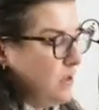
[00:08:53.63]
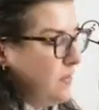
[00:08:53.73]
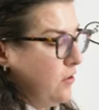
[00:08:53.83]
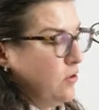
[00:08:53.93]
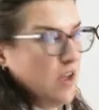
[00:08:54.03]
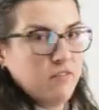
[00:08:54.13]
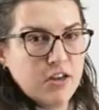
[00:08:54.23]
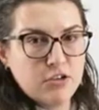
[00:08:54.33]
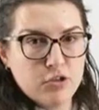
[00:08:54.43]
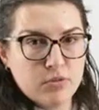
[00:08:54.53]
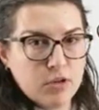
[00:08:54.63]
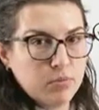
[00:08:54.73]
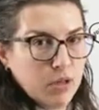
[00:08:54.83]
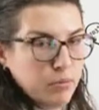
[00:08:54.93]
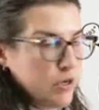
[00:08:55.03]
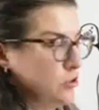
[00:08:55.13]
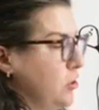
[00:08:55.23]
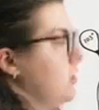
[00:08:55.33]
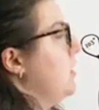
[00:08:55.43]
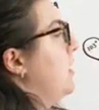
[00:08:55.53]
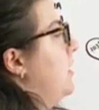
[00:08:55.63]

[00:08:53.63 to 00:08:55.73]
They could have an issue with their blood pressure,